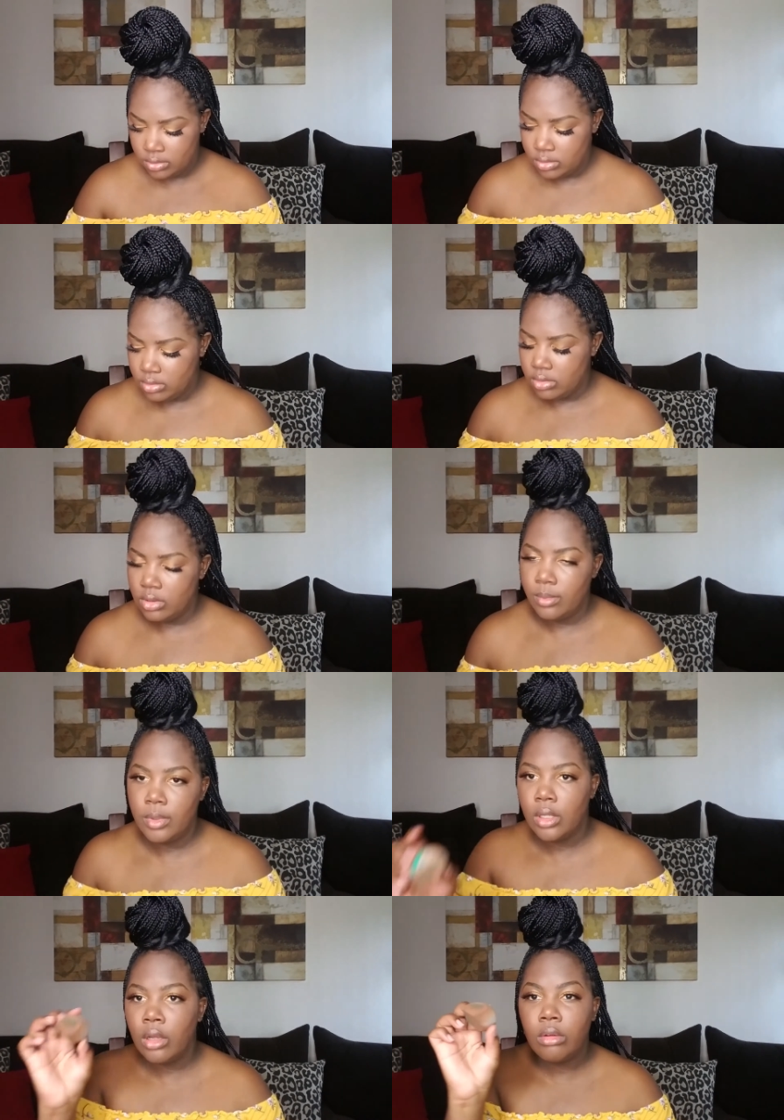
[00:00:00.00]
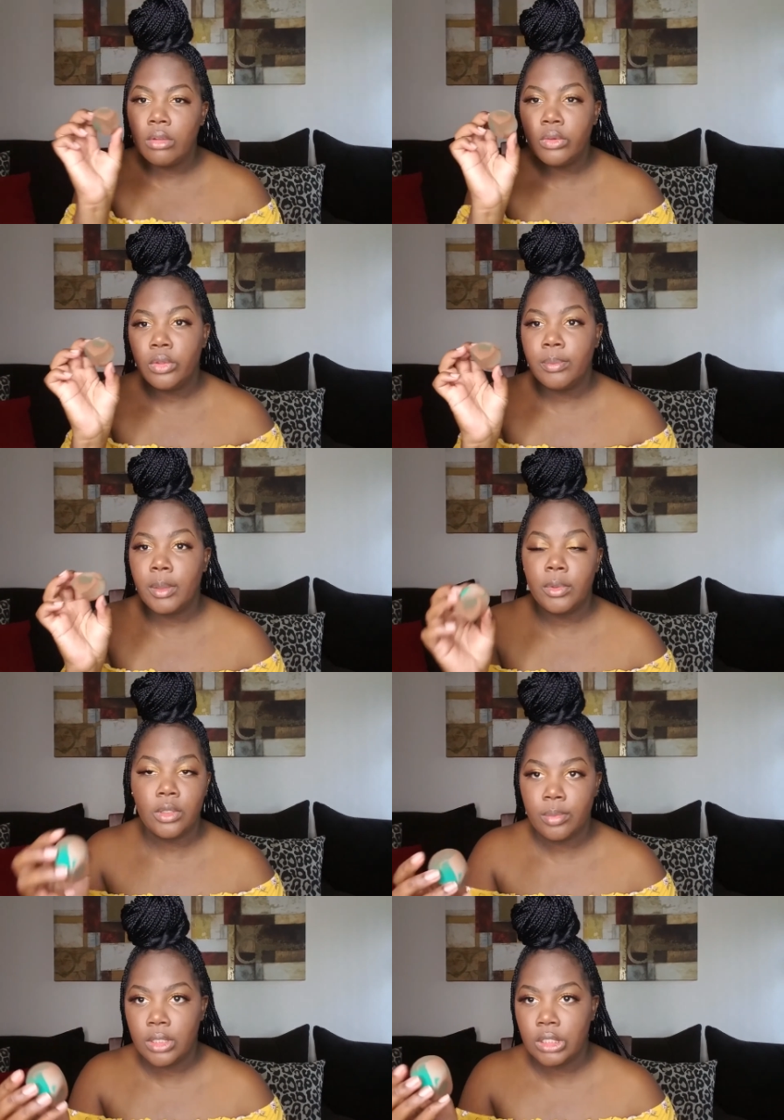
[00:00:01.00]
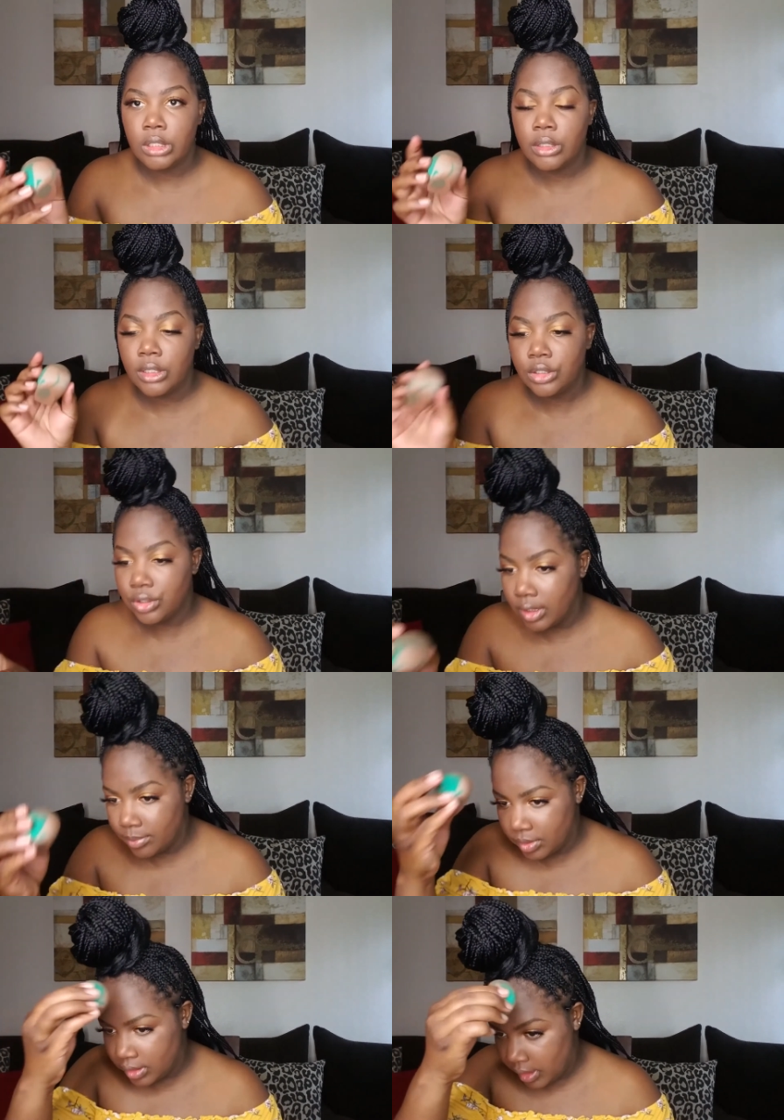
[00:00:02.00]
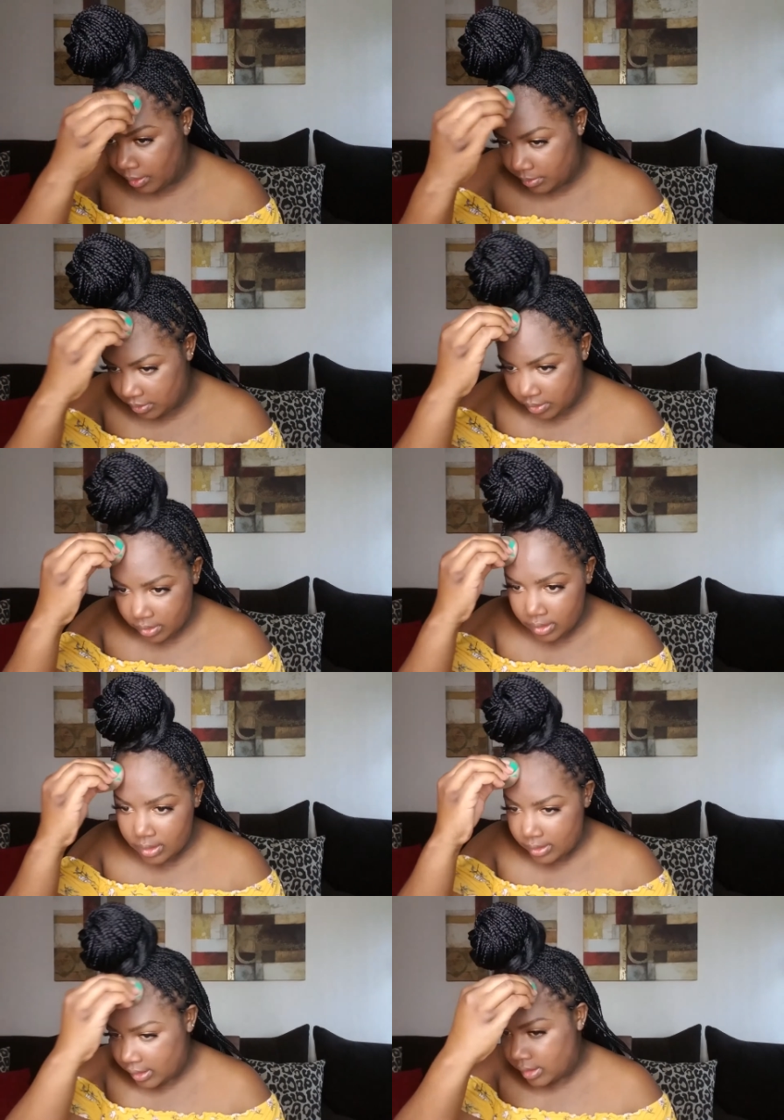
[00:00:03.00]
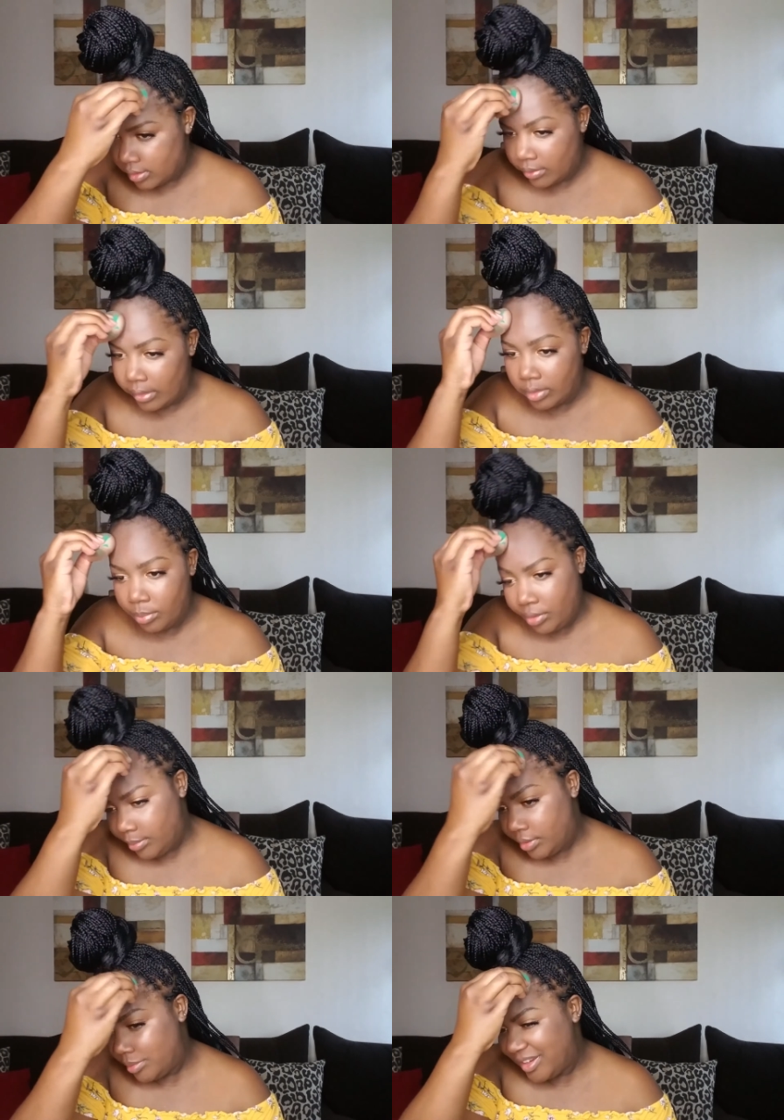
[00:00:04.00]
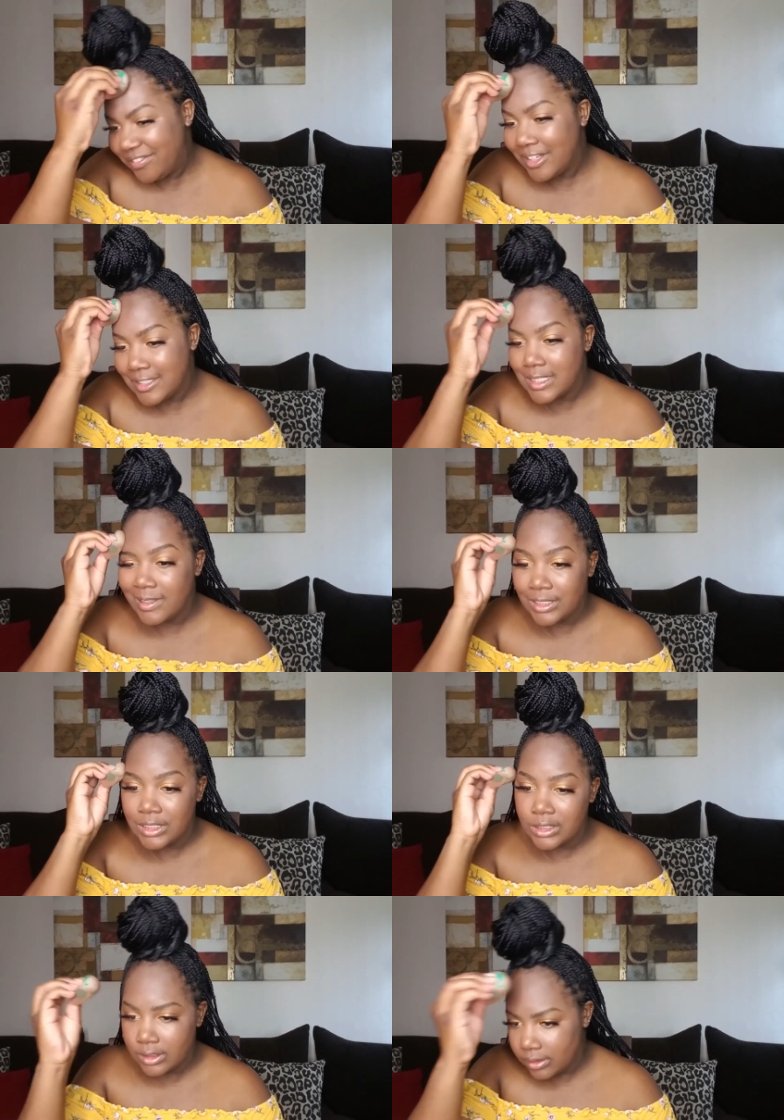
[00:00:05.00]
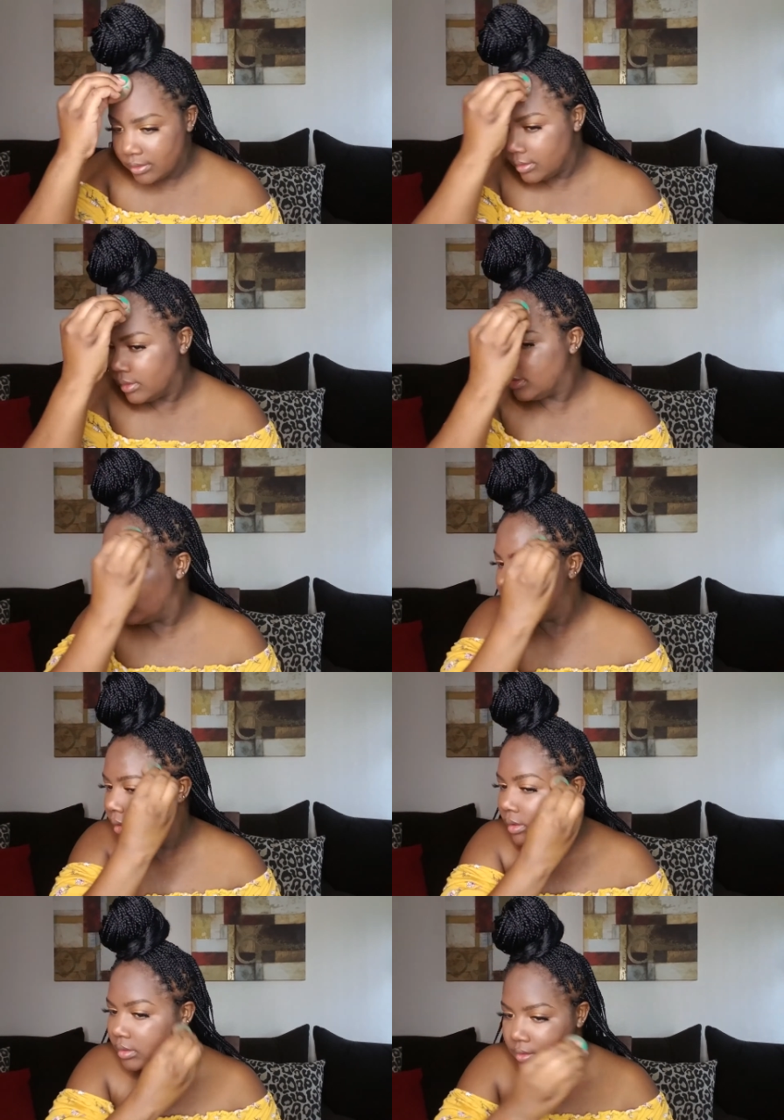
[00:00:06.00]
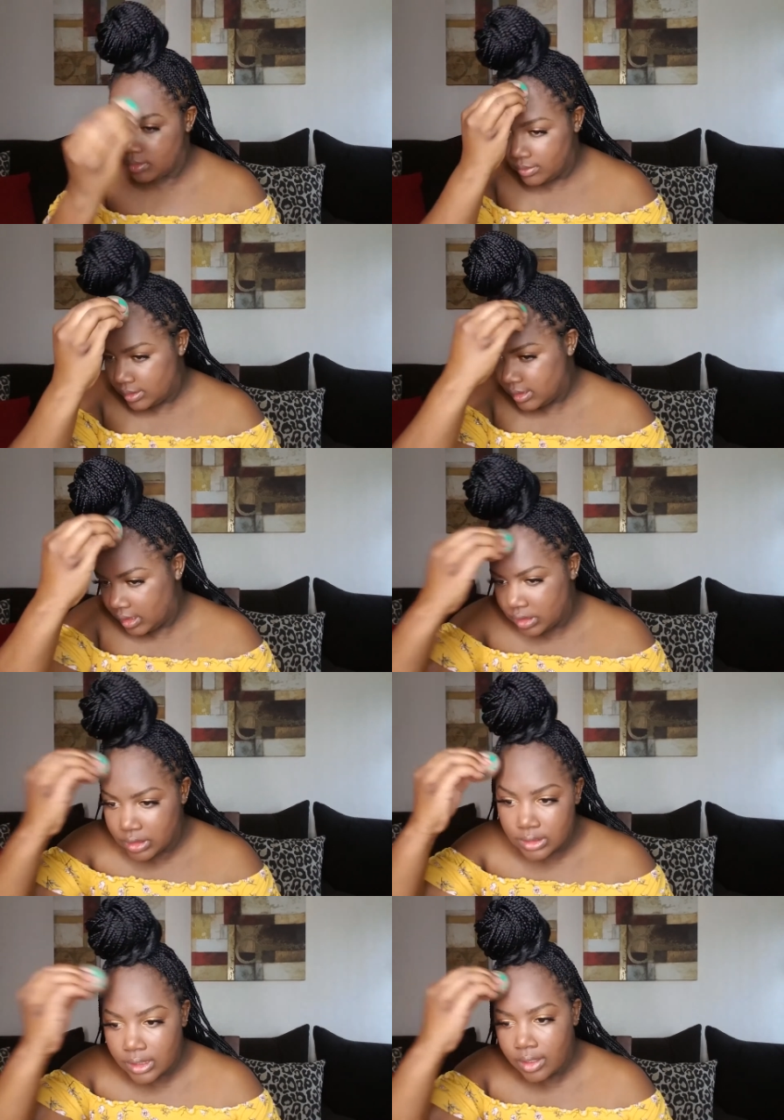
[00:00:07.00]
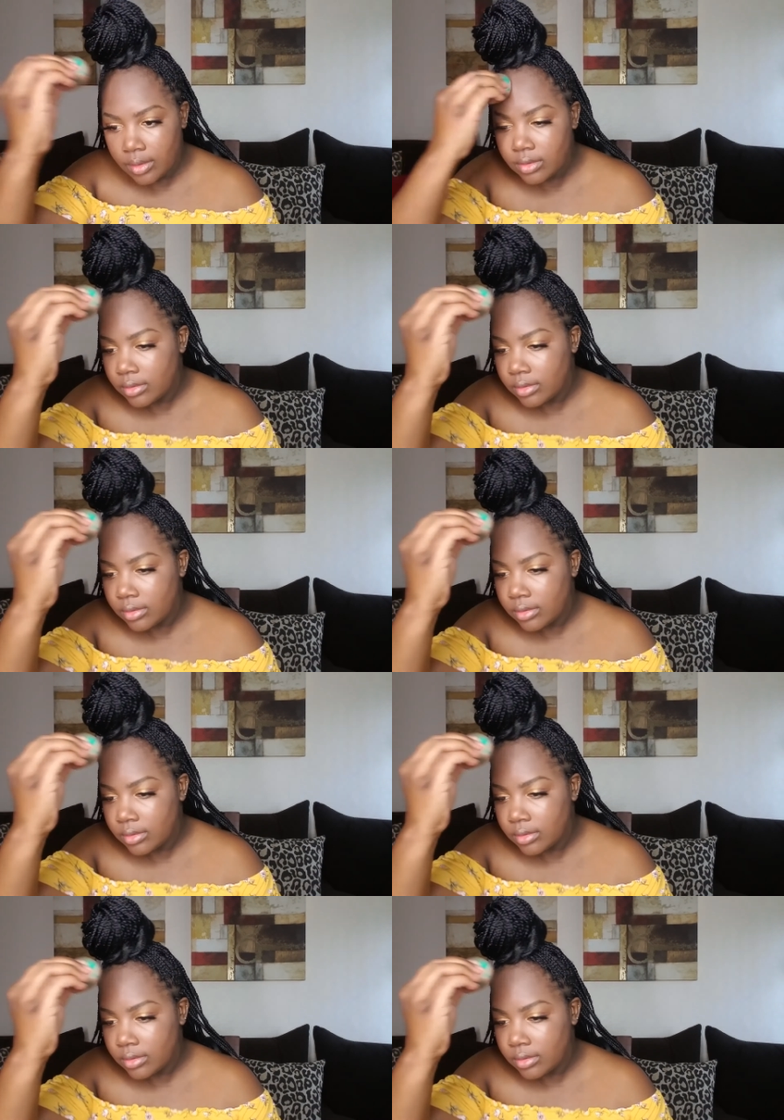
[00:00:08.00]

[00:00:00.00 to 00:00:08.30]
I'm going with my beauty blender and try to blend out it around the perimeter of my face, essentially, so it's not just like